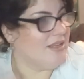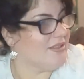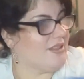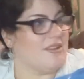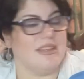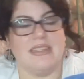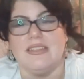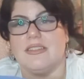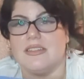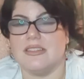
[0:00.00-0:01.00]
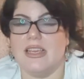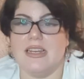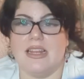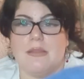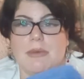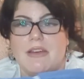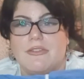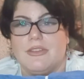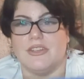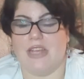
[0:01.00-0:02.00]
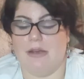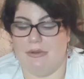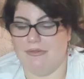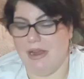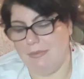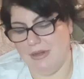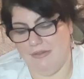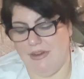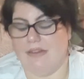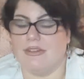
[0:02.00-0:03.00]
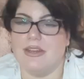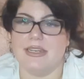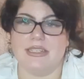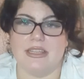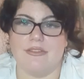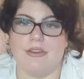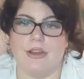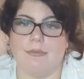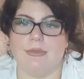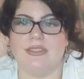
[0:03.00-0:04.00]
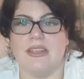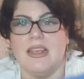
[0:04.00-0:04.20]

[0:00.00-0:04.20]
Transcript: So this is just getting out the bath or the shower, wrapping it round, going to their rooms